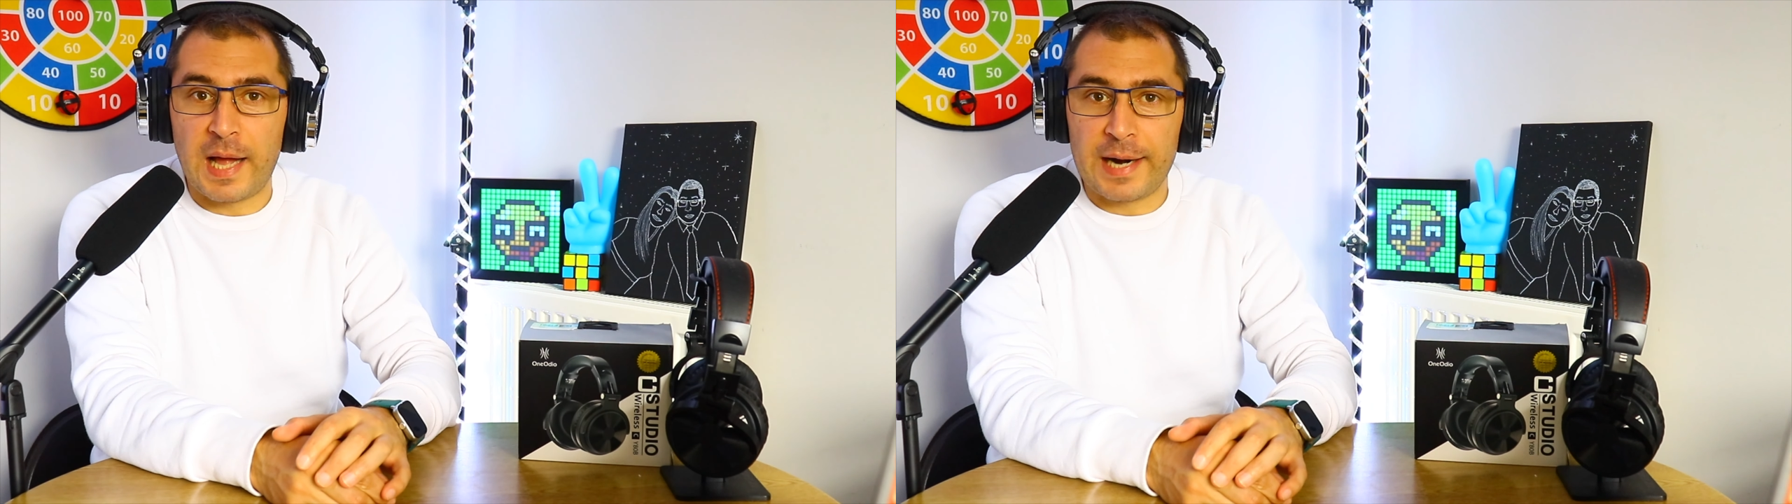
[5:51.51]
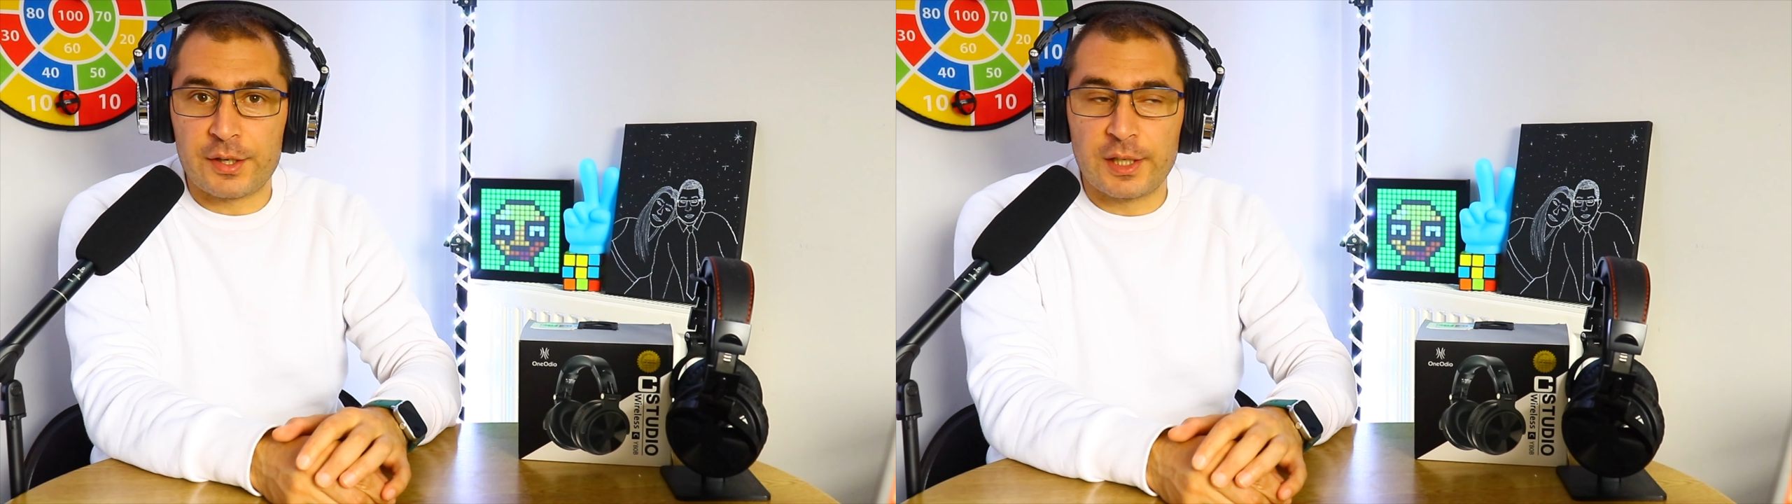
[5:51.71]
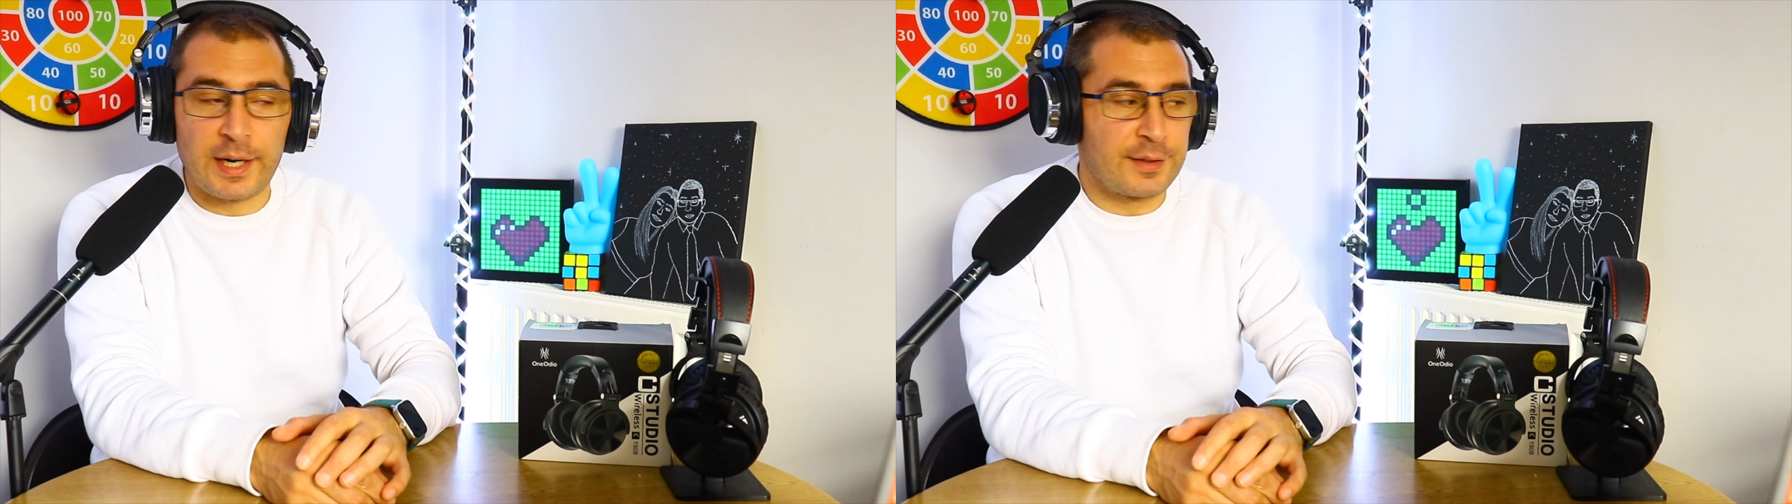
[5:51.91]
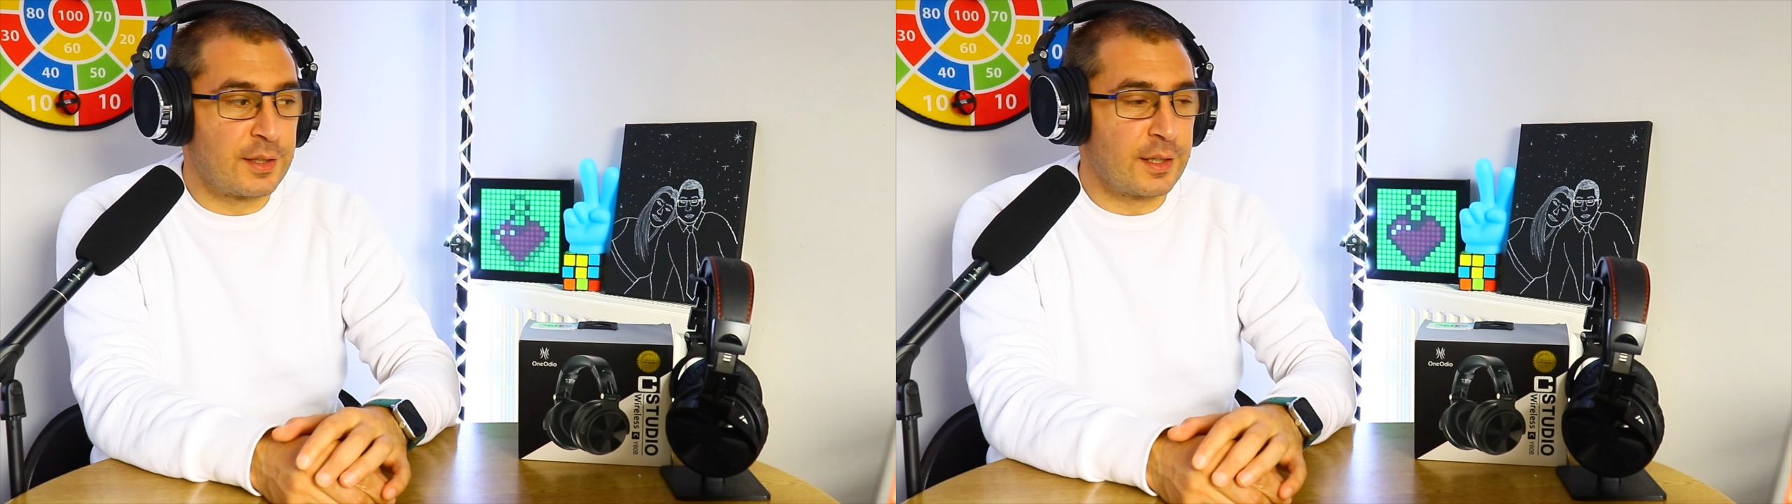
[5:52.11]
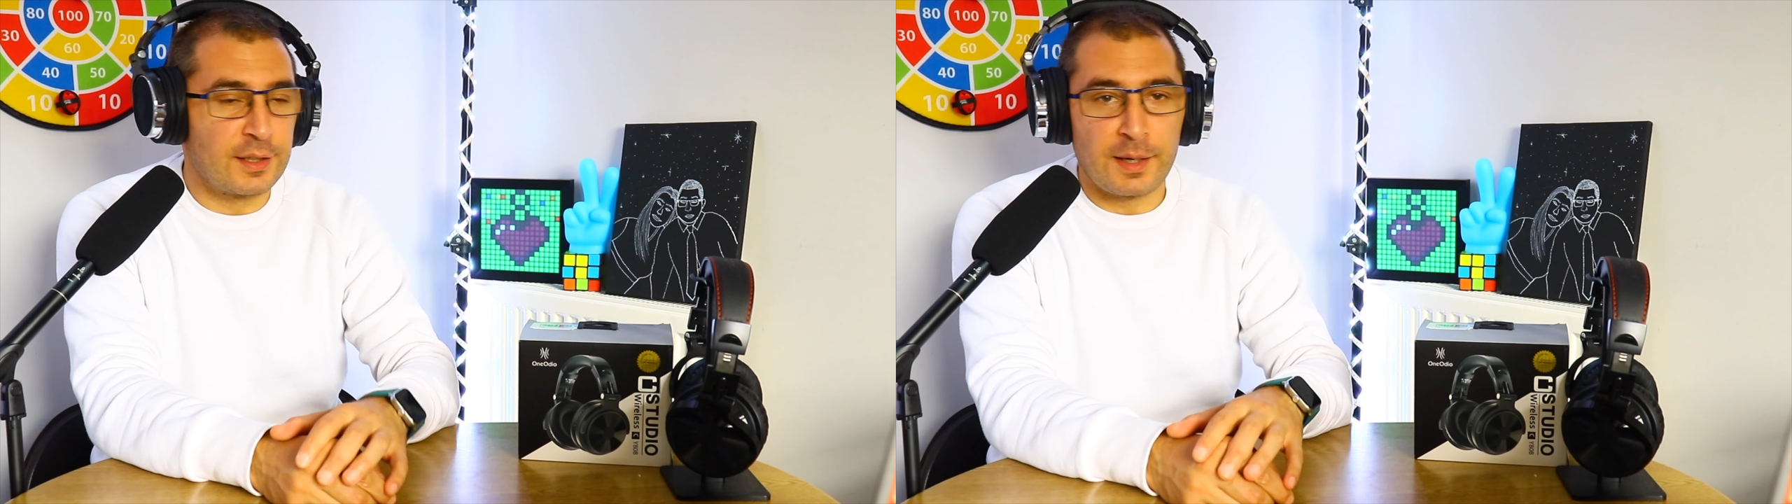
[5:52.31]
Actually, I
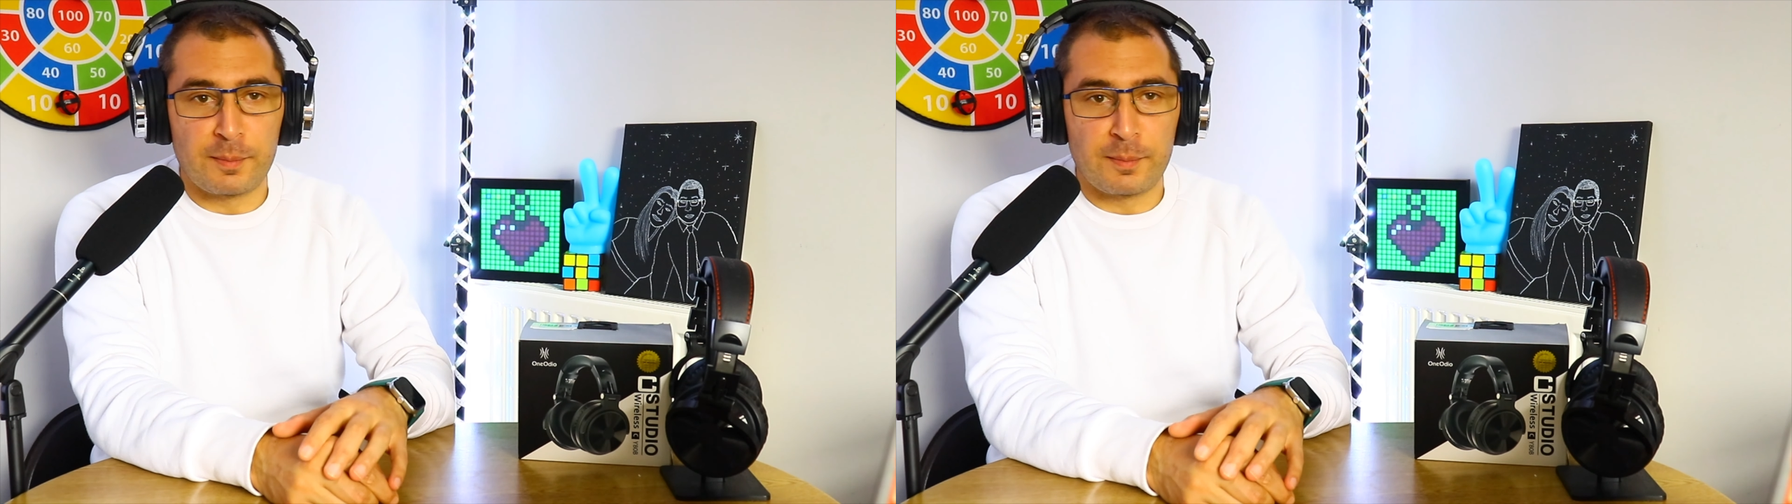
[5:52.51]
think they are